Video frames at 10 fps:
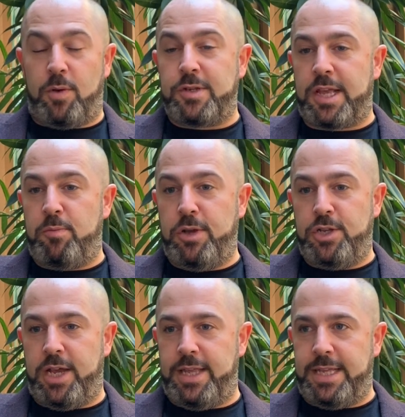whilst I
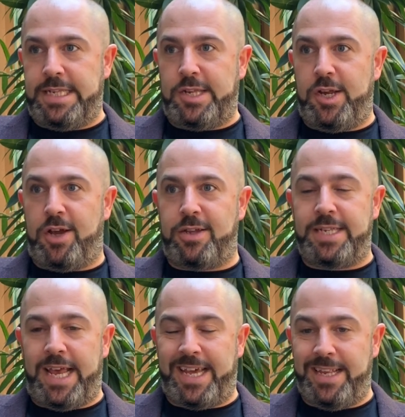appreciate this is only our
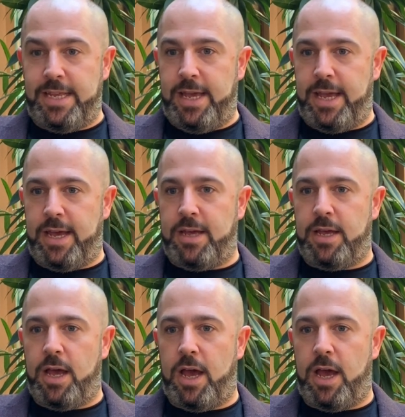second year,